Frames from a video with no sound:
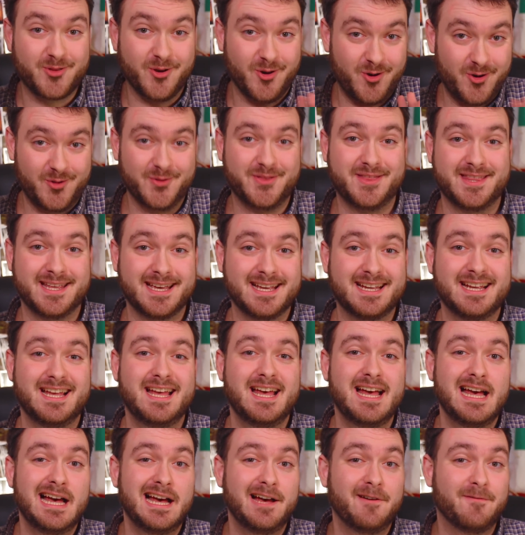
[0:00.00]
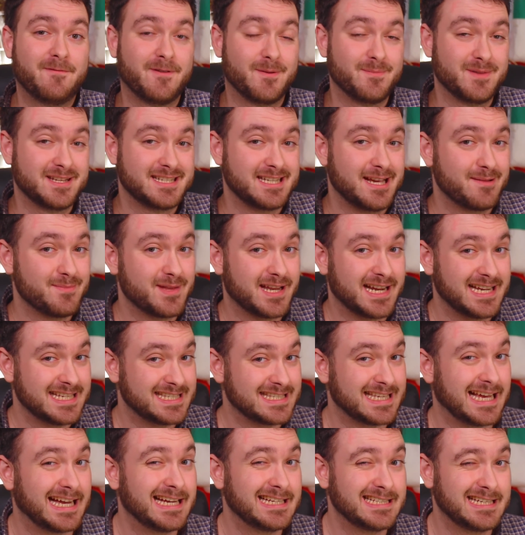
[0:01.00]
The whole thing, from the time that I
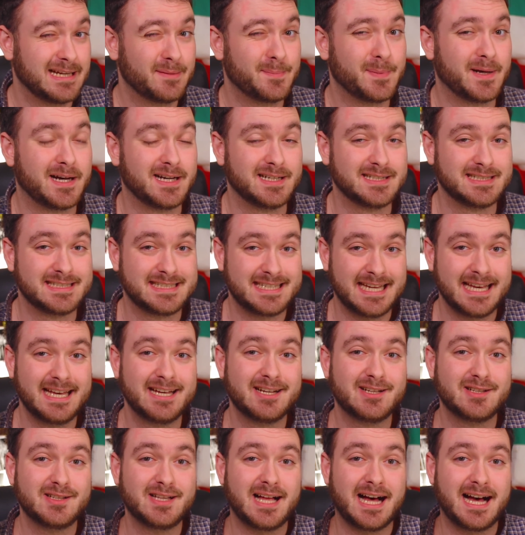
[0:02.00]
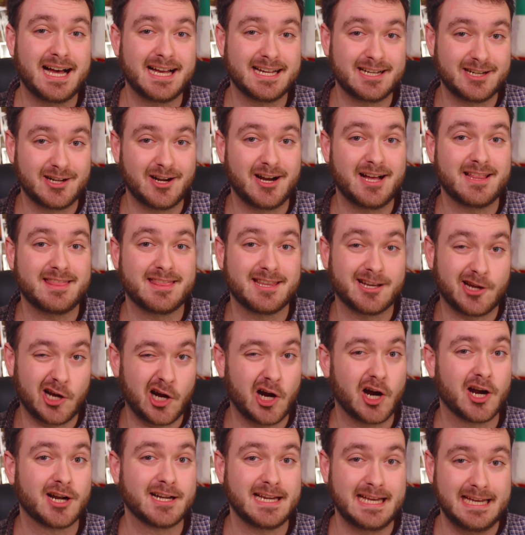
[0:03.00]
signed up until I got the
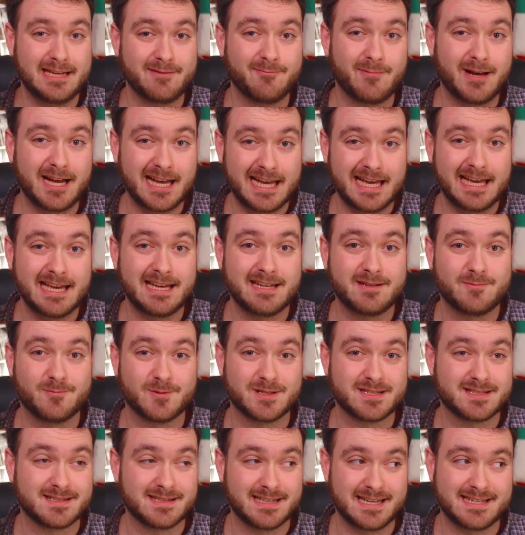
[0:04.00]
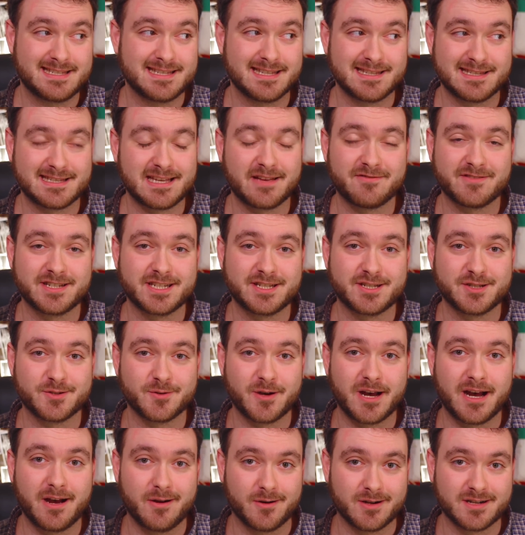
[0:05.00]
card in my hand, was less than
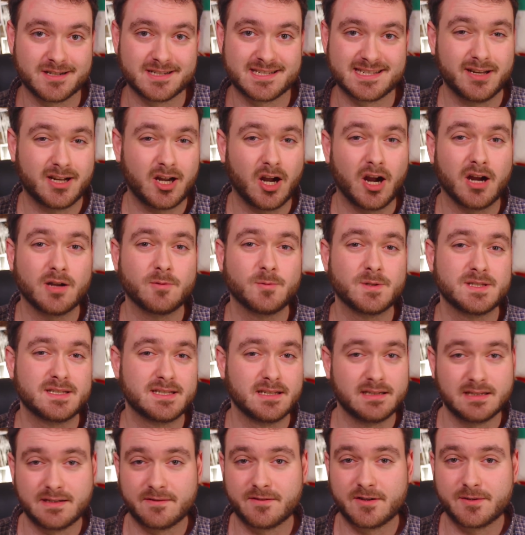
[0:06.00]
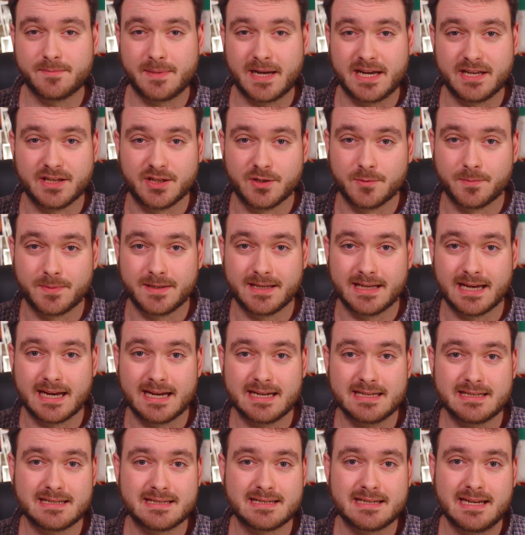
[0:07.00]
72 hours. The card was delivered by
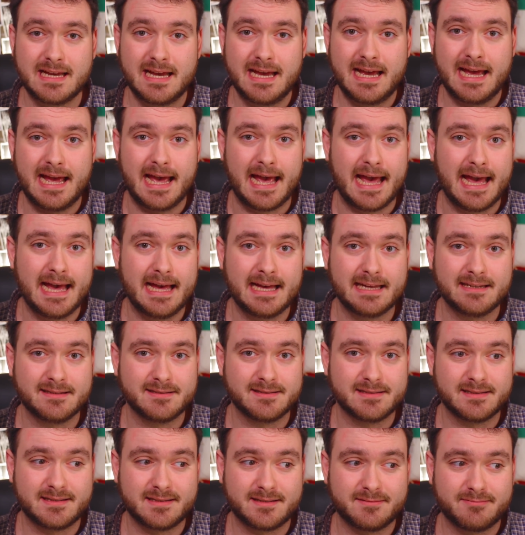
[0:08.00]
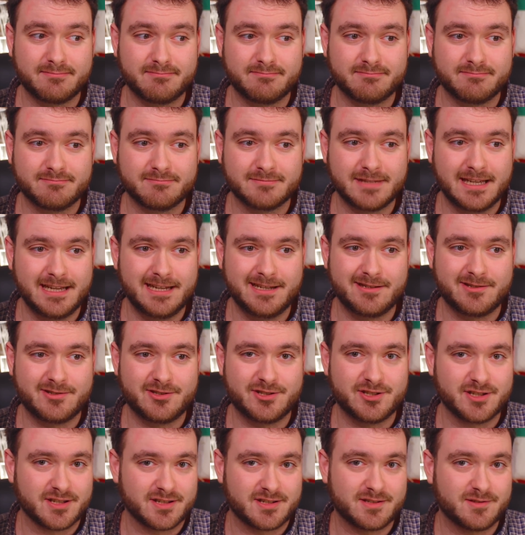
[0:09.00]
UPS, and it
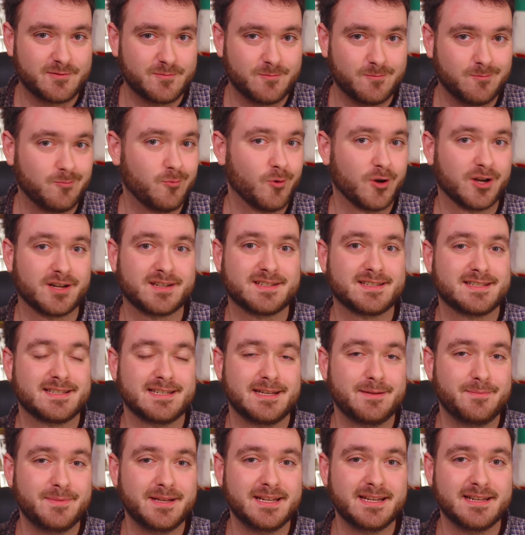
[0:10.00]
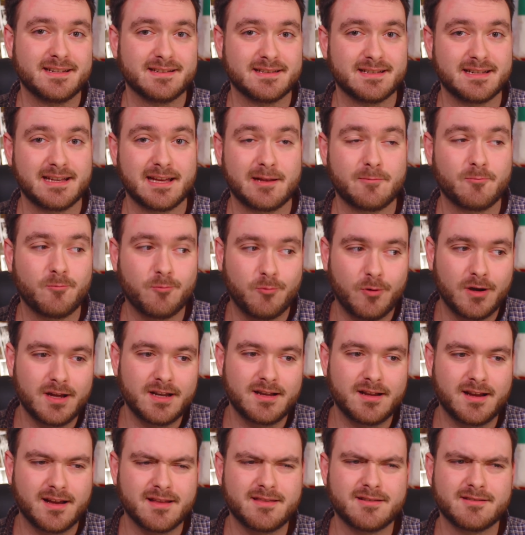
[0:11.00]
just works immediately. And
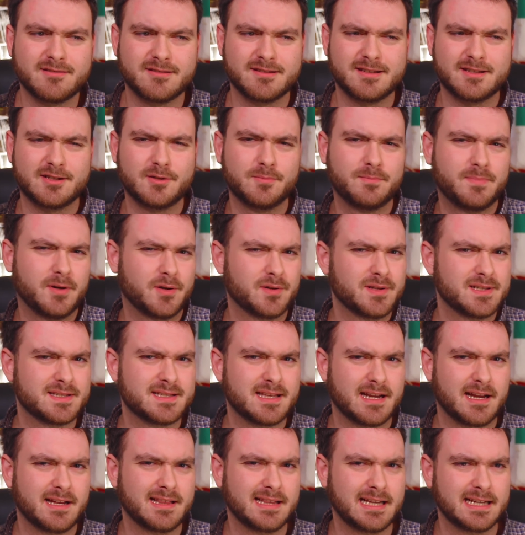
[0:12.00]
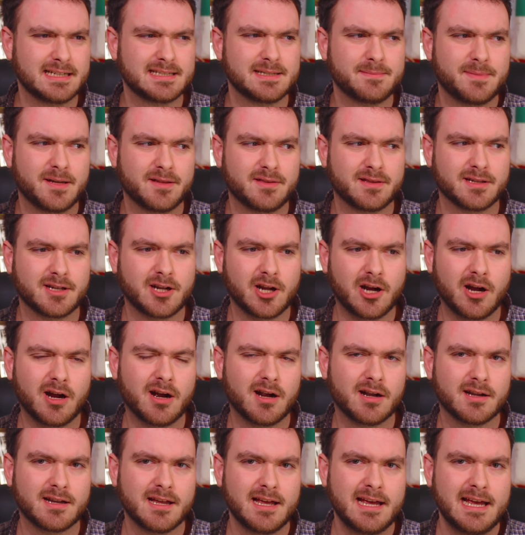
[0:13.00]
one other little bonus that I liked about the
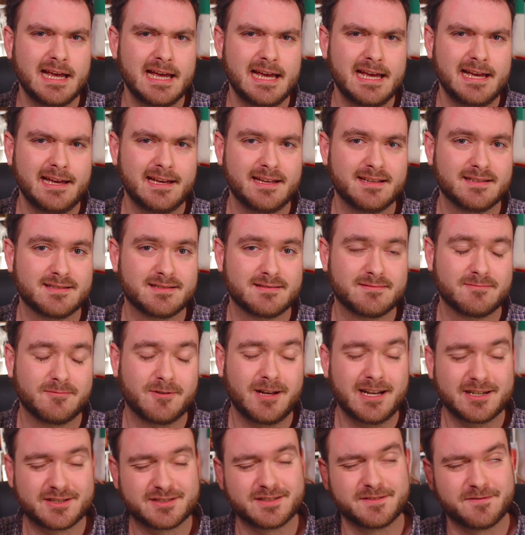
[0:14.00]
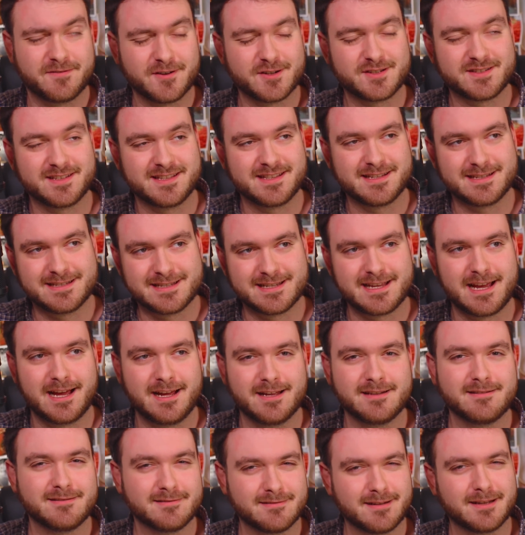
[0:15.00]
card is, well, actually, firstly, the
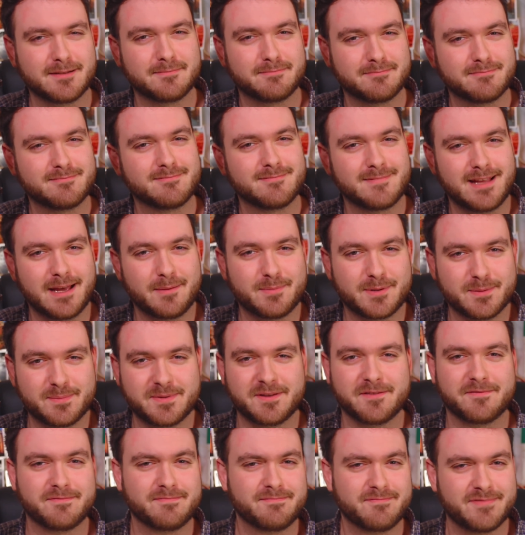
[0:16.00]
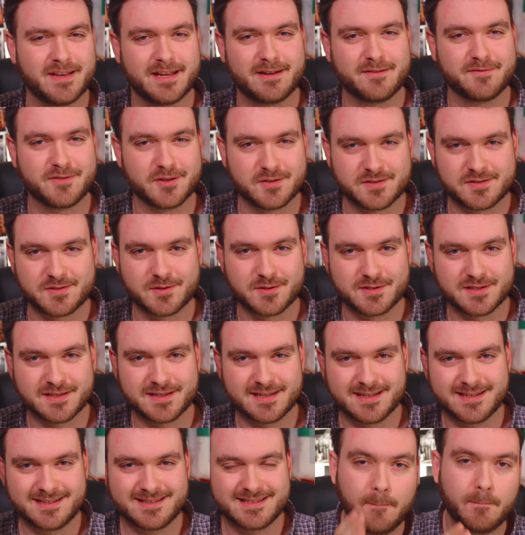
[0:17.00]
design. I happen to be a fan of those sorts of
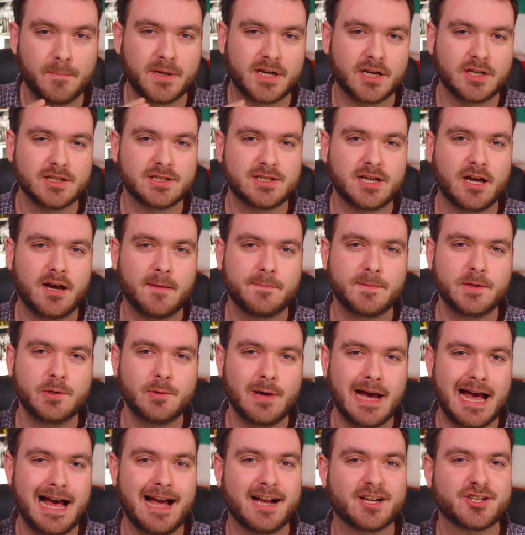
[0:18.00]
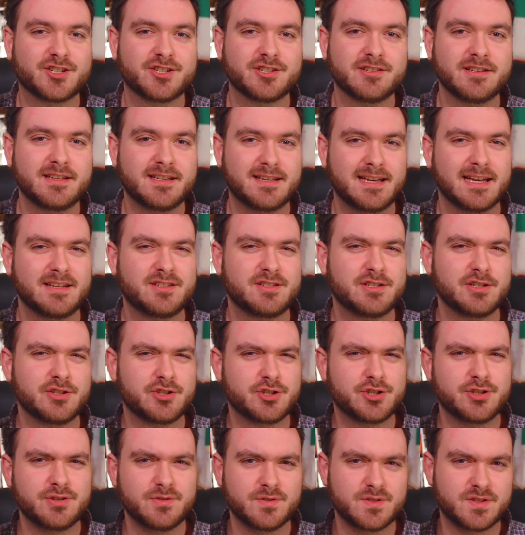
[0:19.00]
things. But on top, you actually get to
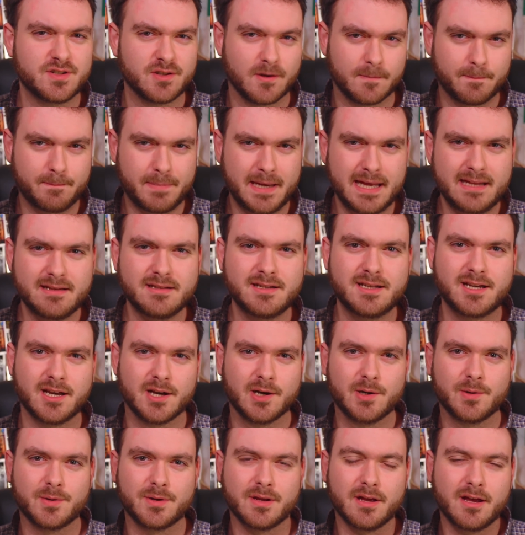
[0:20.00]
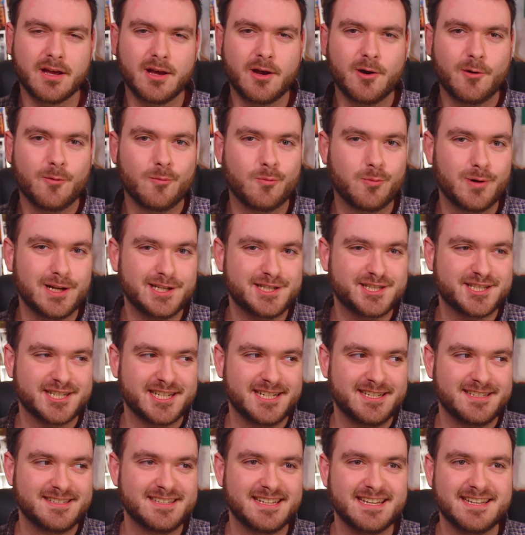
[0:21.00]
choose your PIN code, which
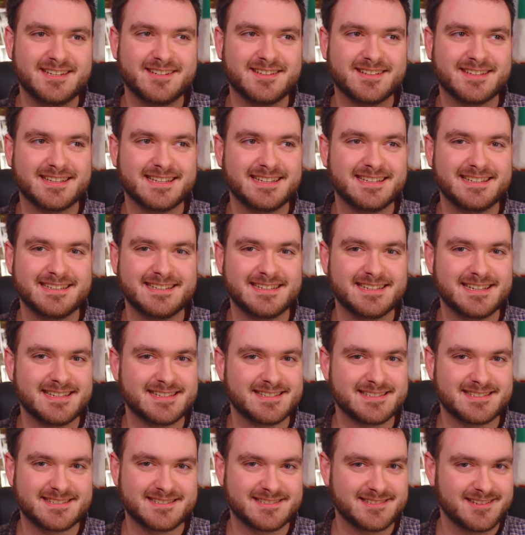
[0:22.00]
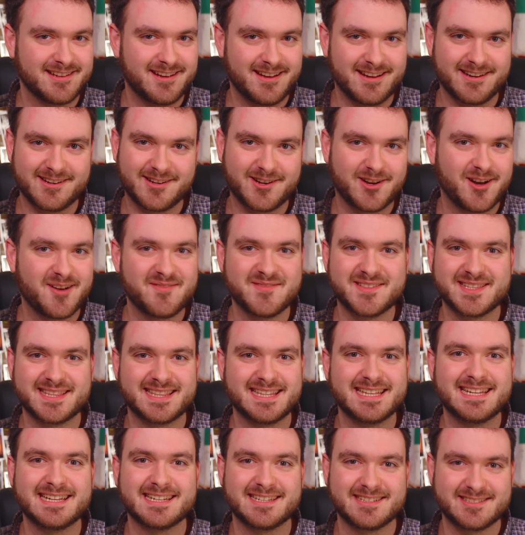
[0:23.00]
in Italy is not a common
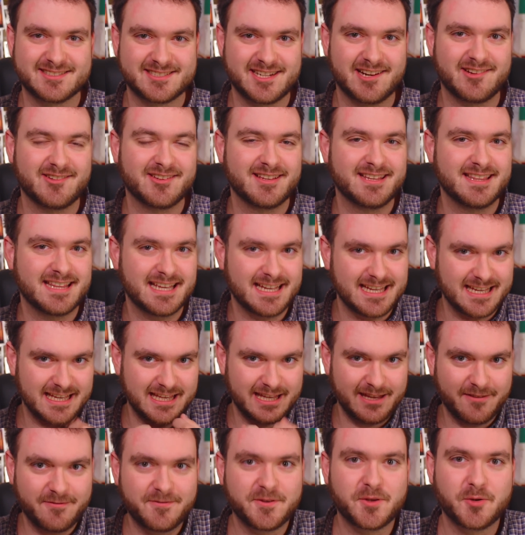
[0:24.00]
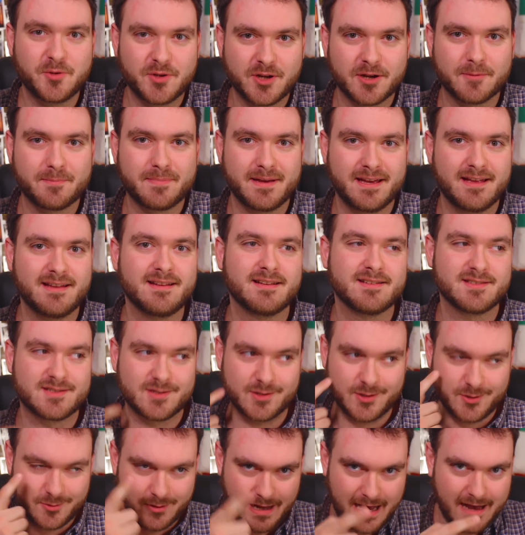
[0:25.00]
thing. Generally, they give you your PIN, and
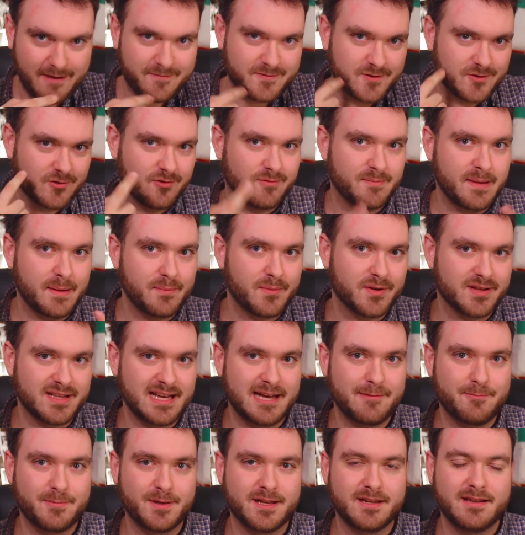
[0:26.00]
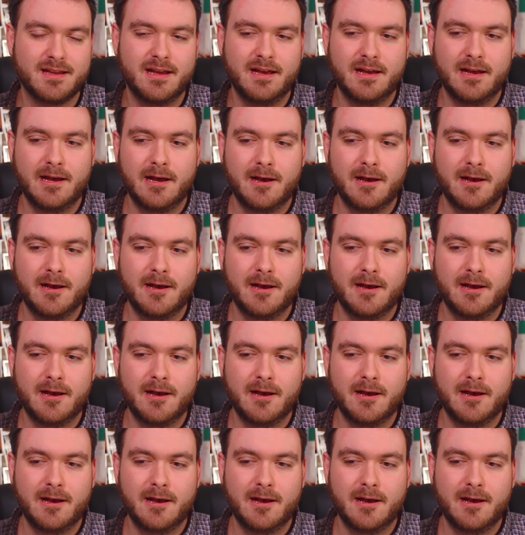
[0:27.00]
so you have to remember that PIN.